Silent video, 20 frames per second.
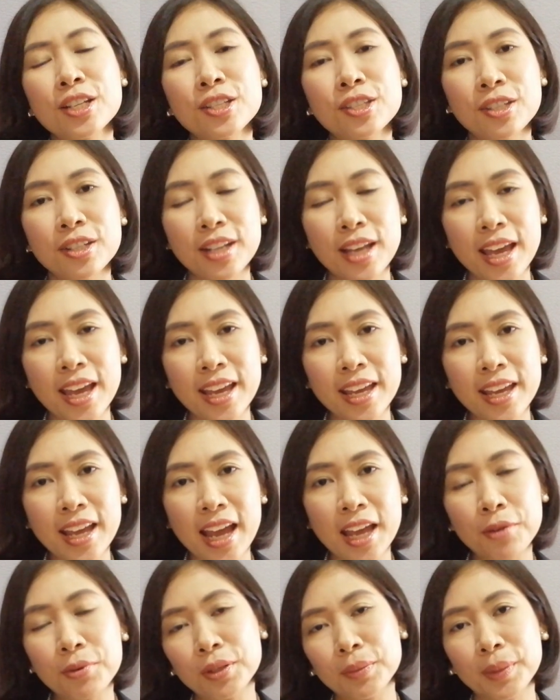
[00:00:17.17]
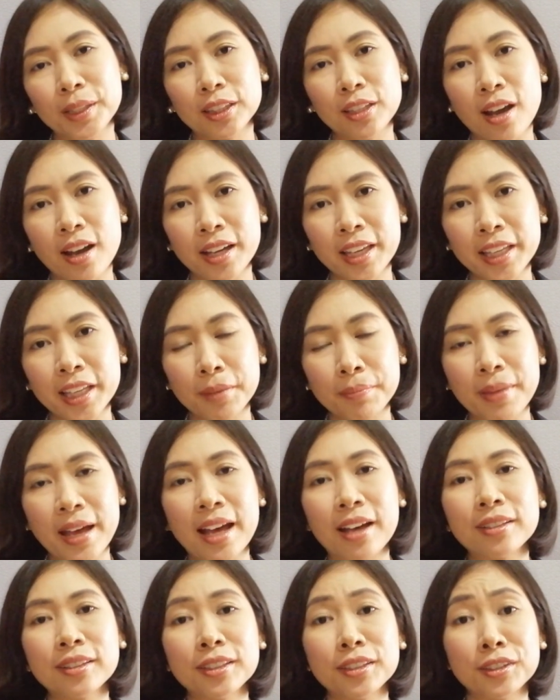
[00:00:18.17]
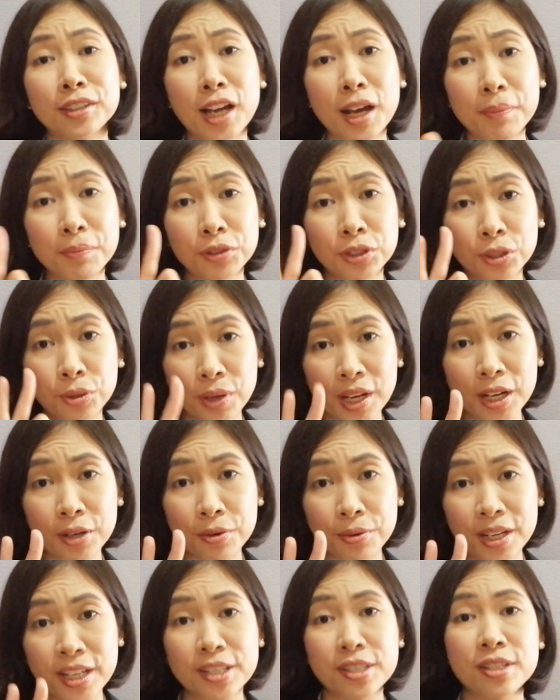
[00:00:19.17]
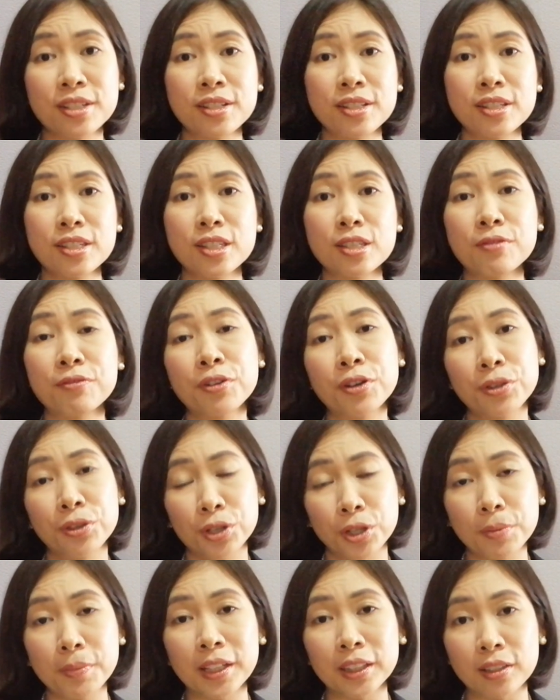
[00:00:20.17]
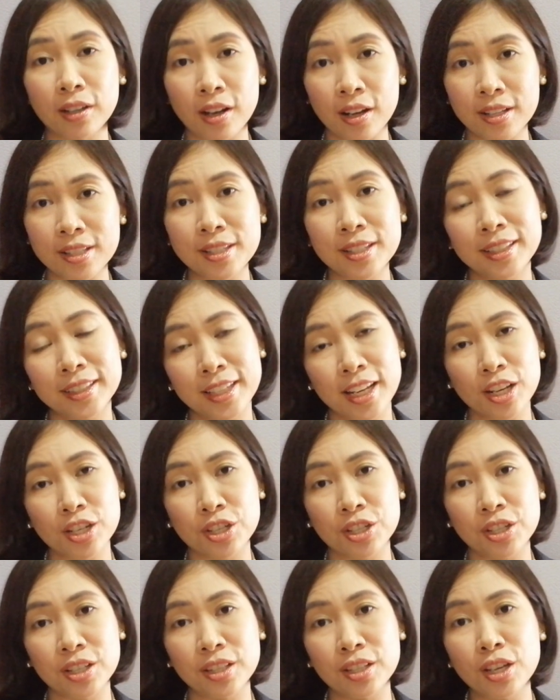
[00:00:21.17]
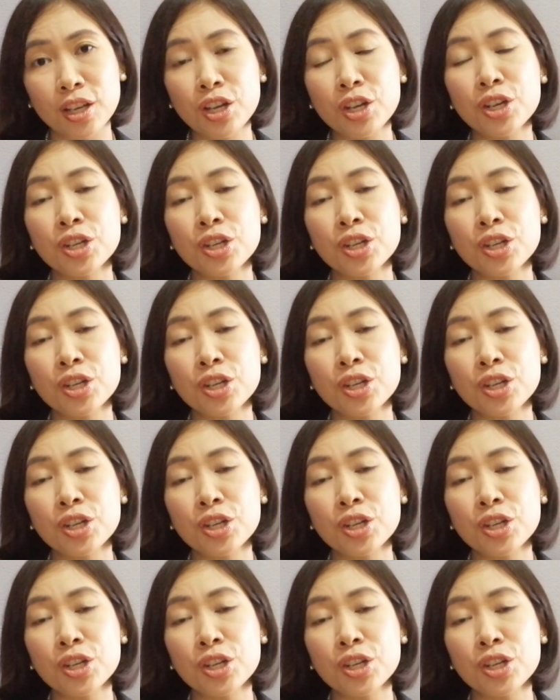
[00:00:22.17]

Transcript: Today, I will be talking about the top 3 reasons for derma consultation